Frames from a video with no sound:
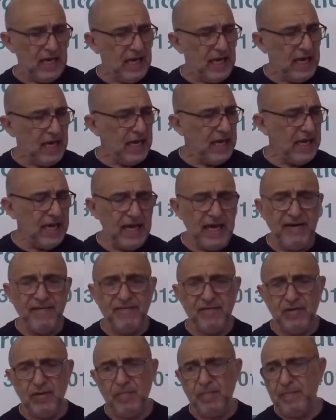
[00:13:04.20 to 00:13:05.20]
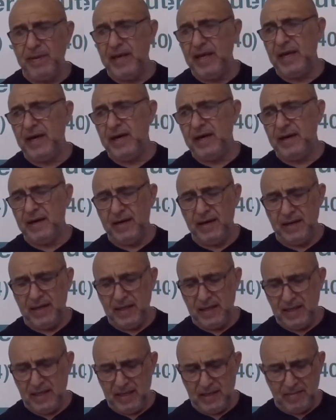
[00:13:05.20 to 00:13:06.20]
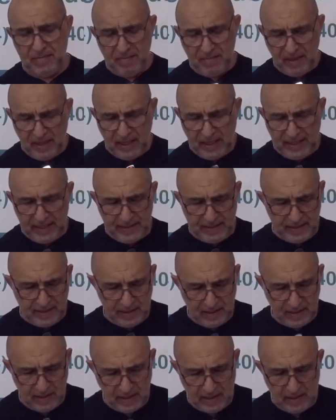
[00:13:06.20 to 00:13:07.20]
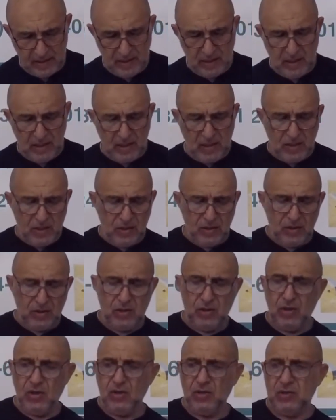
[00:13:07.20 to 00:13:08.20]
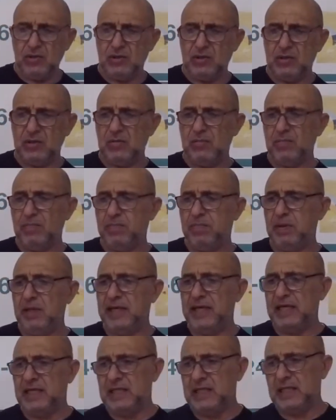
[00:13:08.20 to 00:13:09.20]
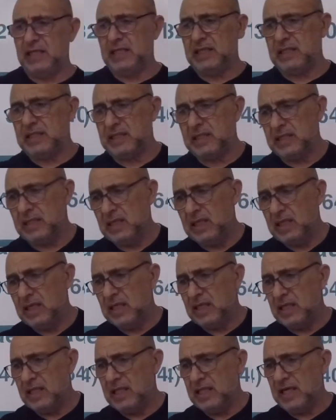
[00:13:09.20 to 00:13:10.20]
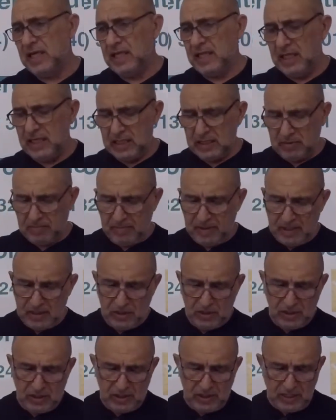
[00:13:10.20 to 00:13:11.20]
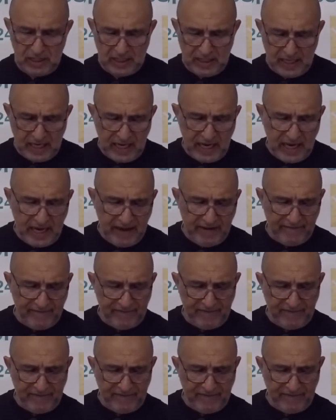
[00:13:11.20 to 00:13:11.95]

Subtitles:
I have to bear in mind those places that is mentioned that have